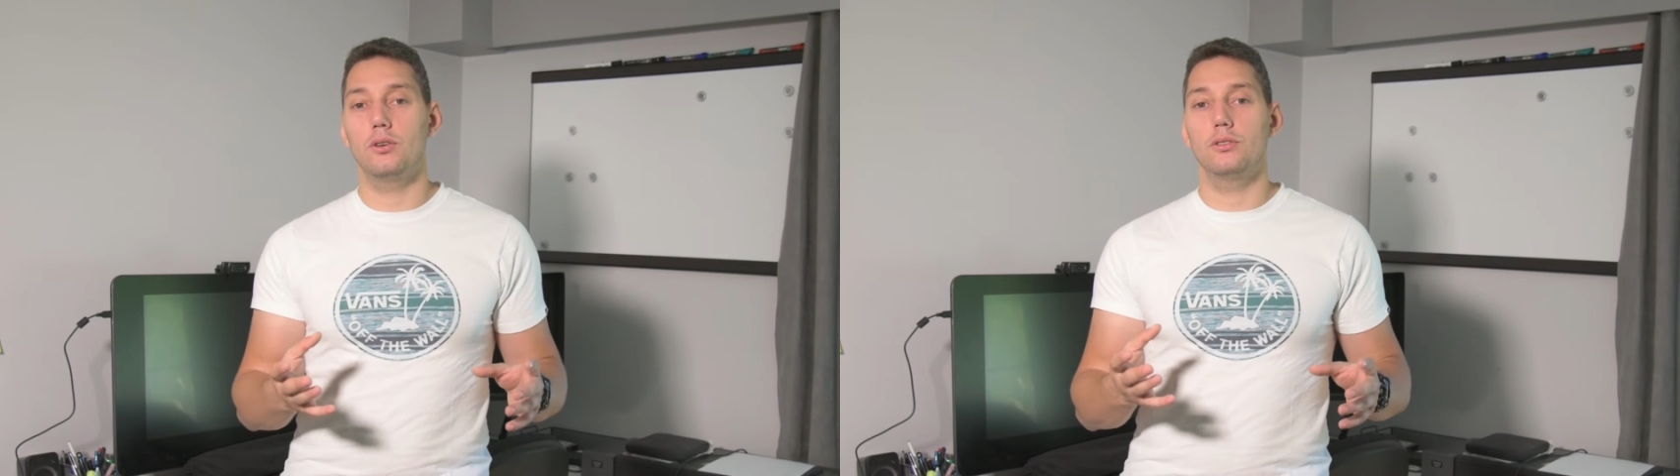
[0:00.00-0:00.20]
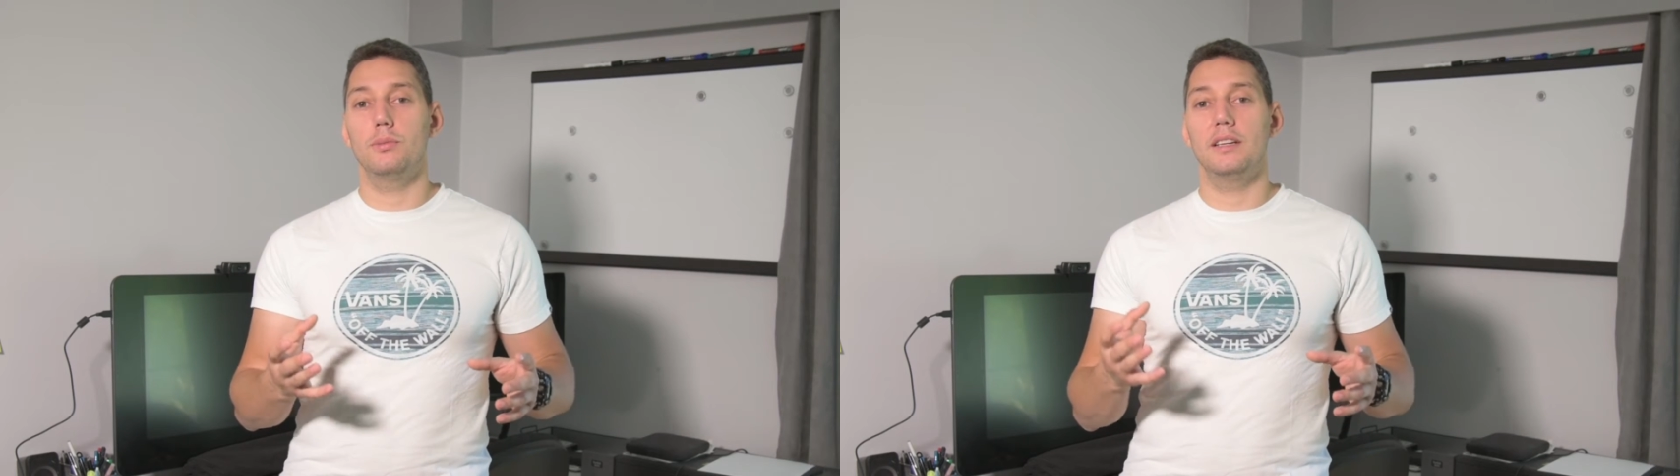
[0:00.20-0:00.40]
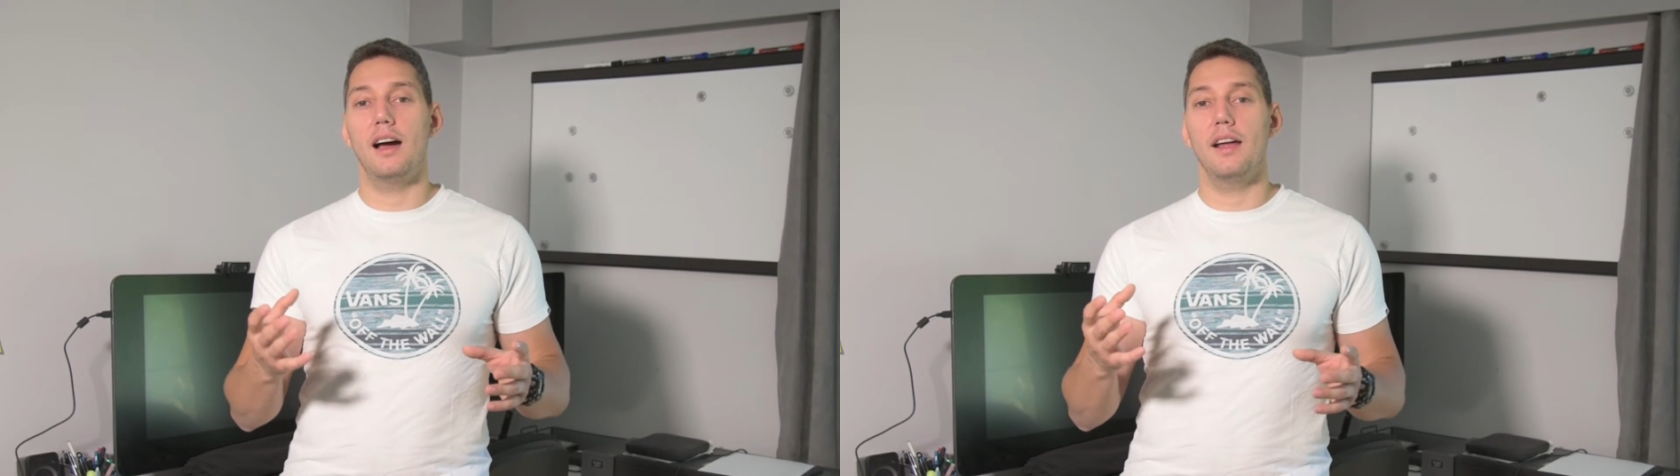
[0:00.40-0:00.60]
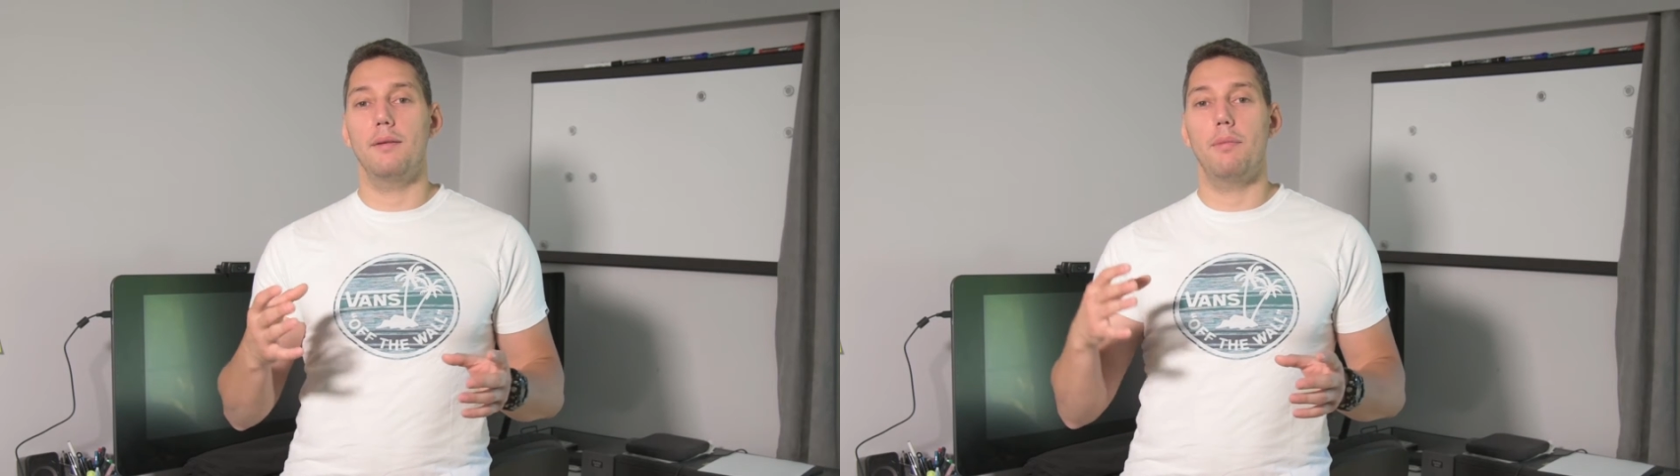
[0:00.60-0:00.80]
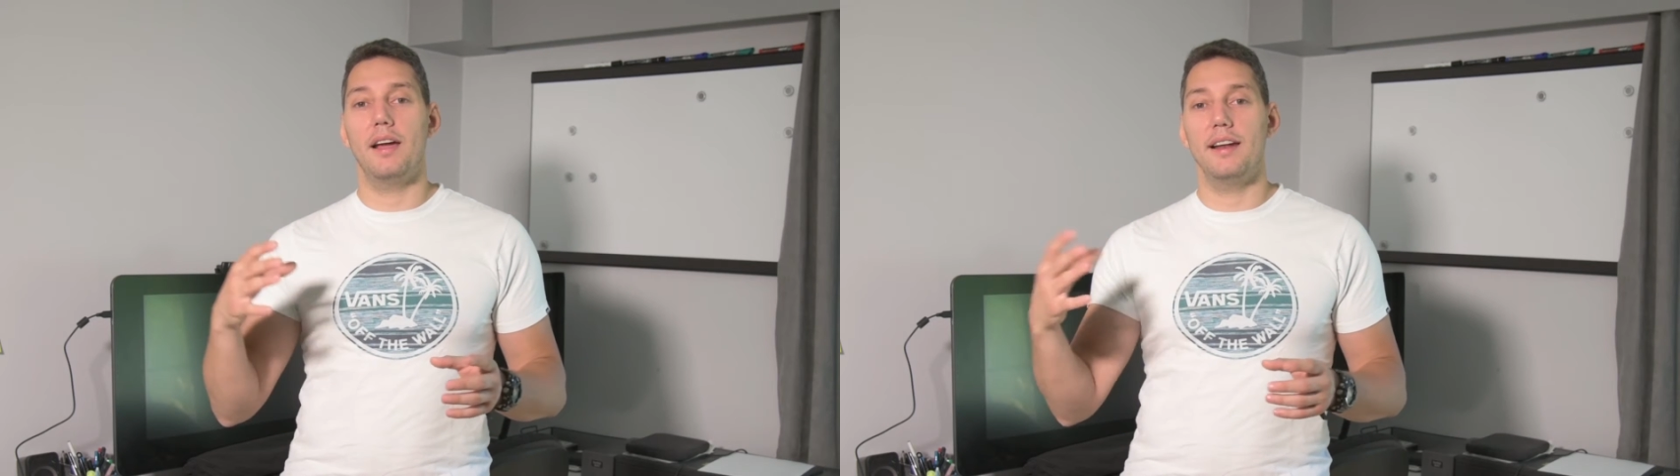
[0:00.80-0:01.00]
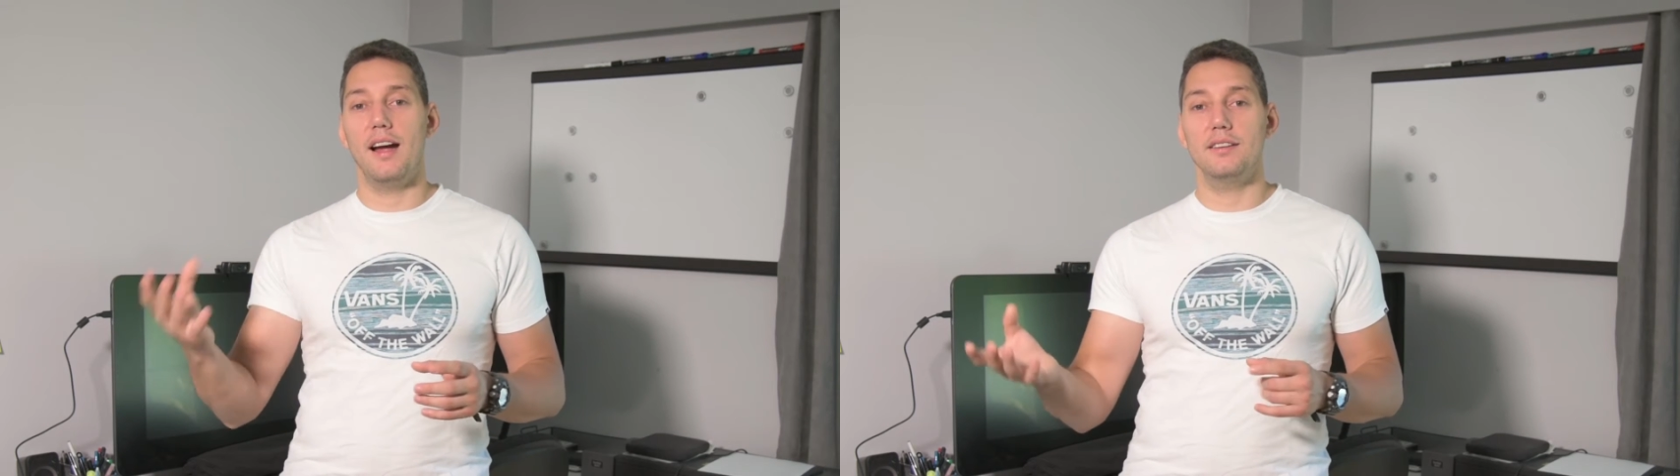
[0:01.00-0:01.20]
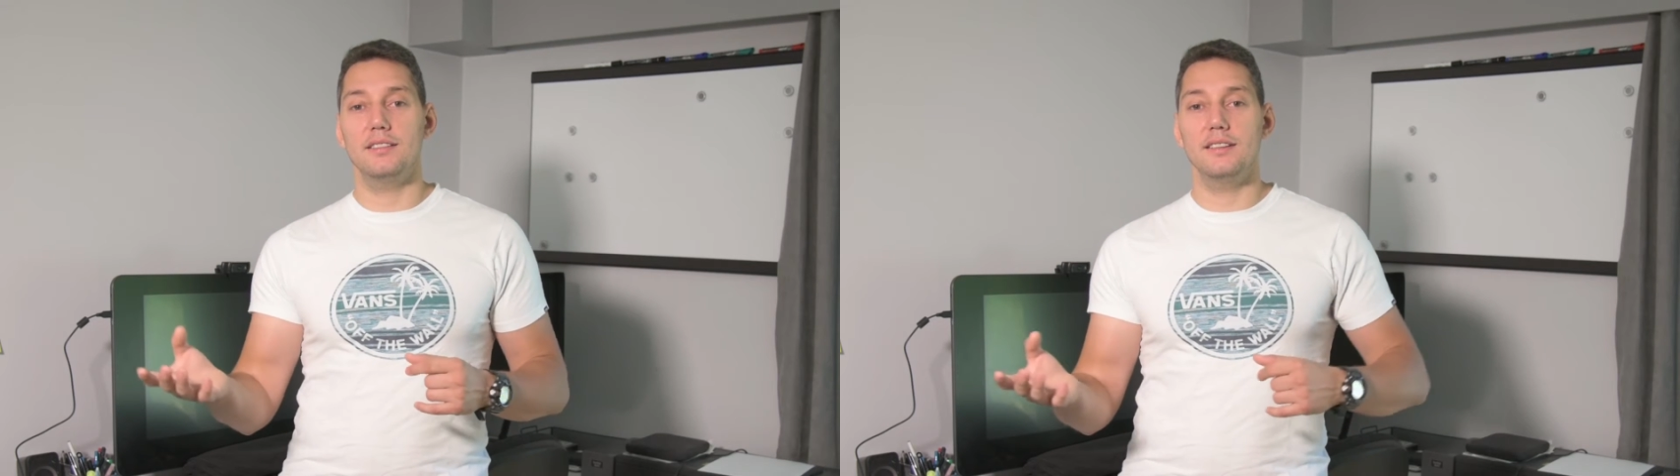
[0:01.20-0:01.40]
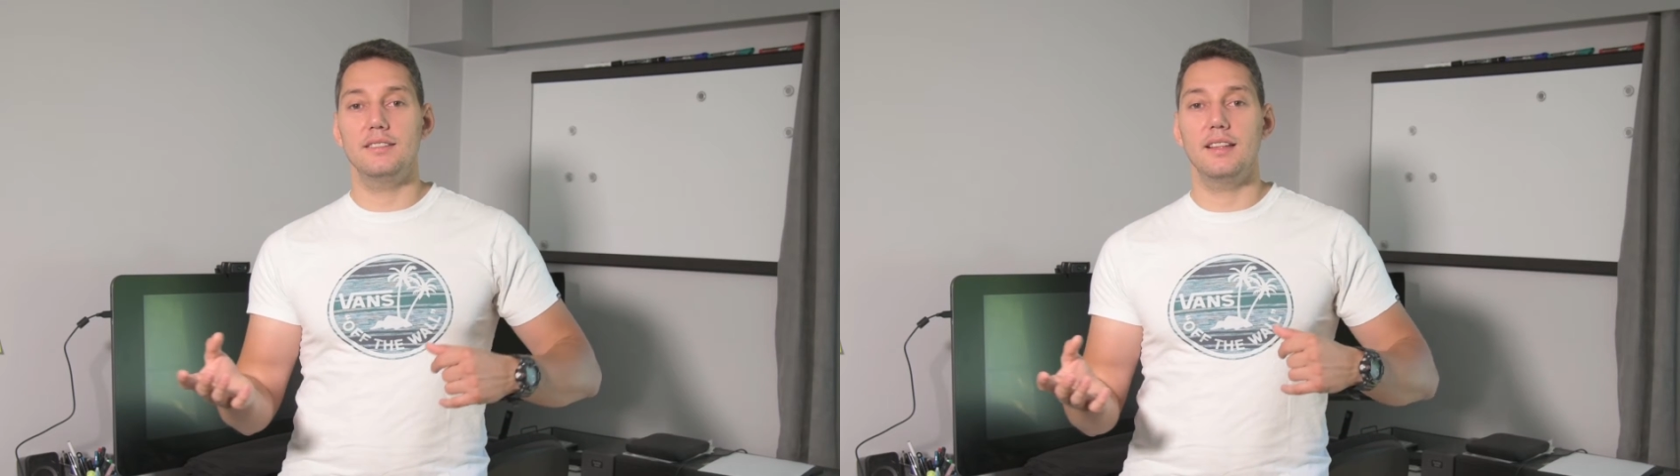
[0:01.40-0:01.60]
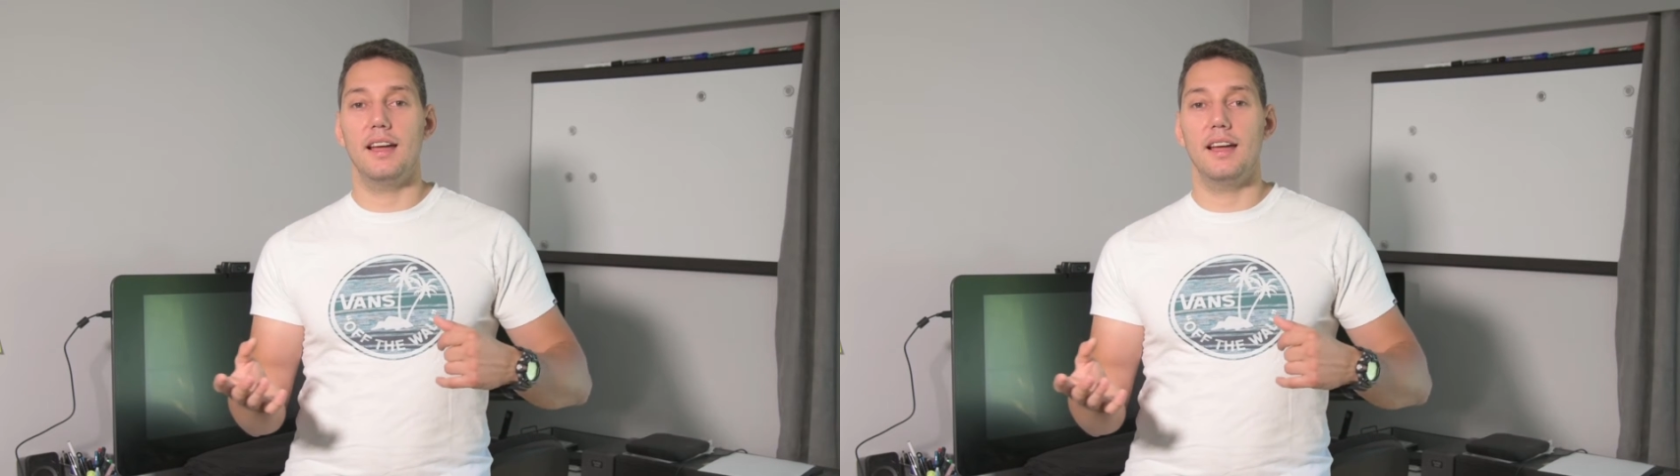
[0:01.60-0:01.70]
could be done by an artist,